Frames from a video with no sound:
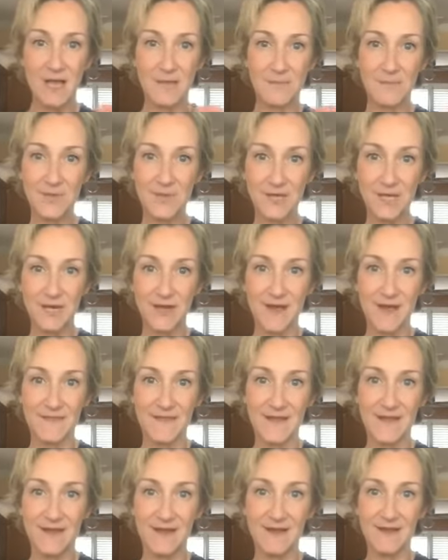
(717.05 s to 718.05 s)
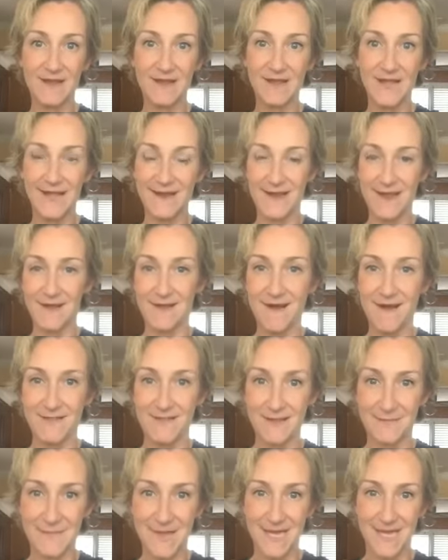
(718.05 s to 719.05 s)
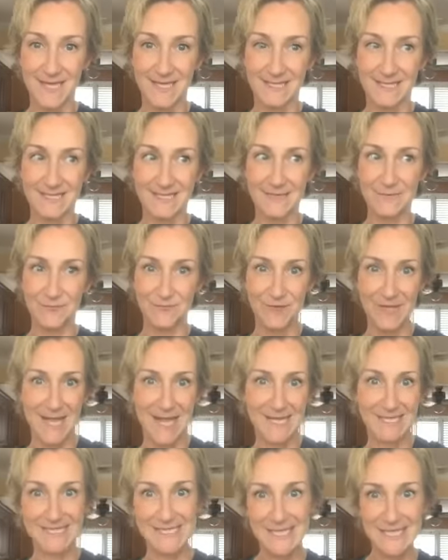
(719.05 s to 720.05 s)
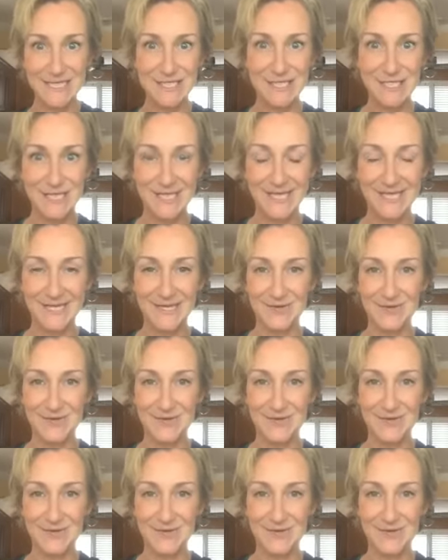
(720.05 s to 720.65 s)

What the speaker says: Put it on there. Again, I call it my deep relaxation